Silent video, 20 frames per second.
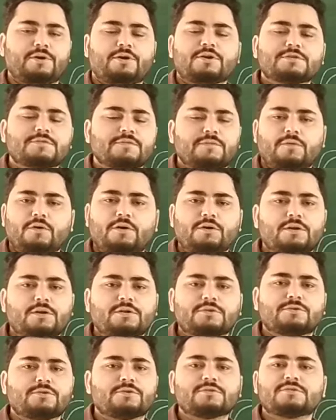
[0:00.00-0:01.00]
because
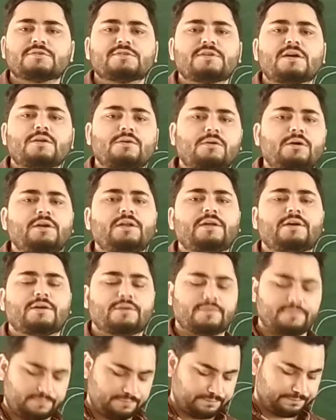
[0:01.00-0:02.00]
water sources are not
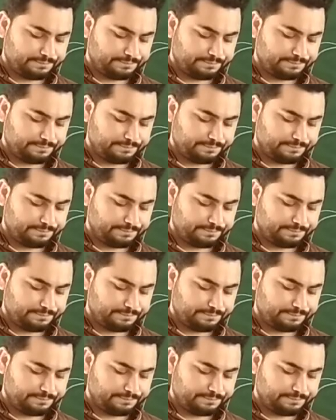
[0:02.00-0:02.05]
there.